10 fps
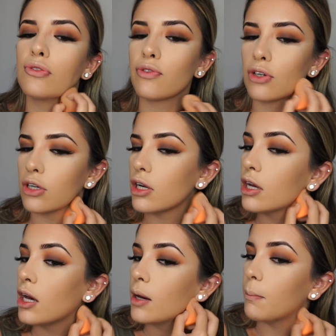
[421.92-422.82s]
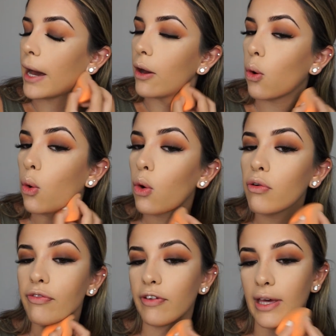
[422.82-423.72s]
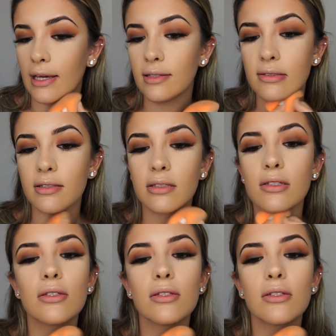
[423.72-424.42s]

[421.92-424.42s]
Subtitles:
for my whole face.